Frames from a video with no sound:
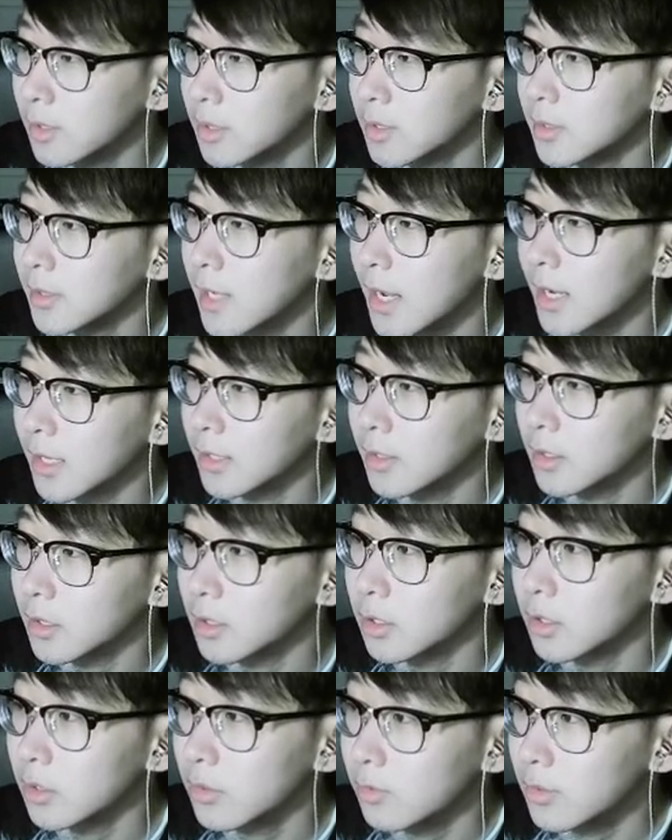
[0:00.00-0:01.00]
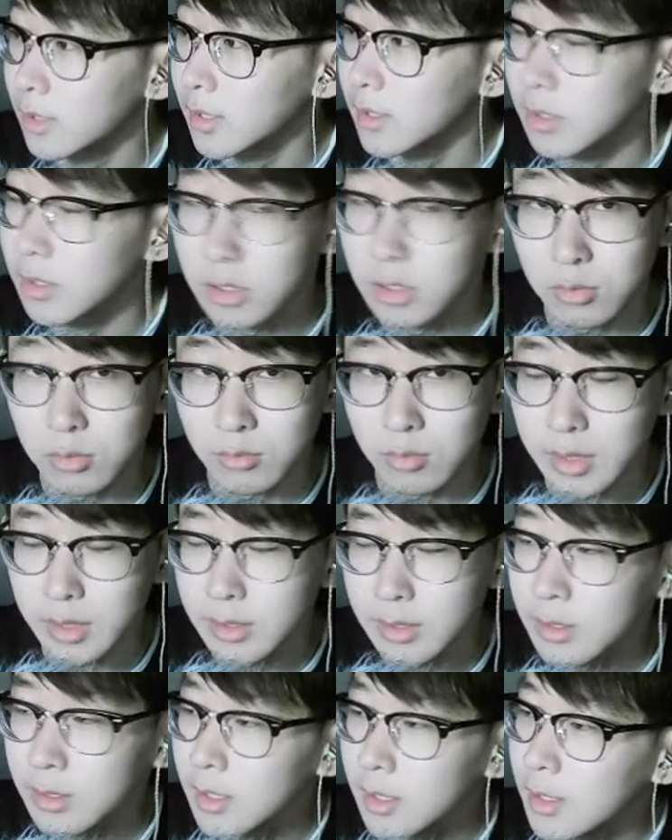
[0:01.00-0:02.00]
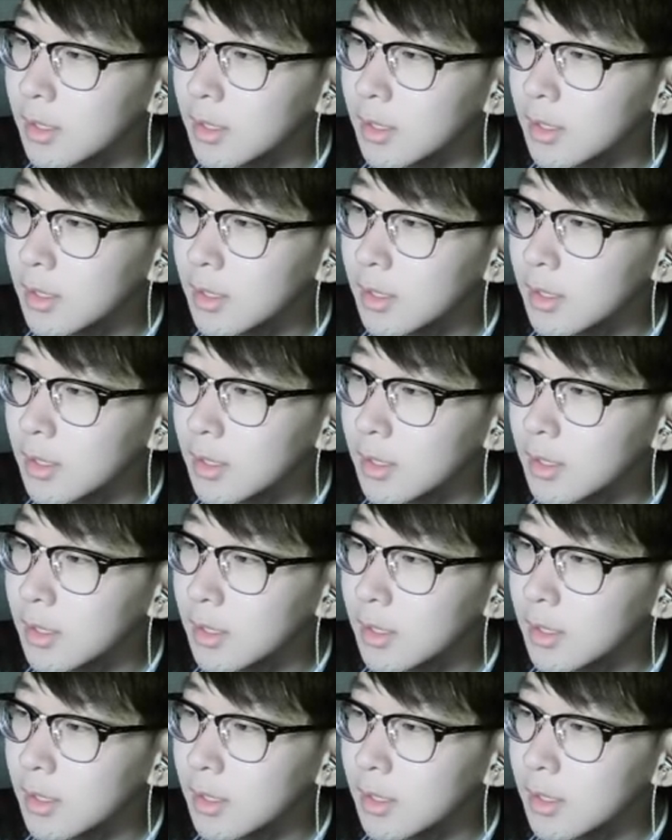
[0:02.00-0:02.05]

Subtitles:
is adding digit 3 and digit 1.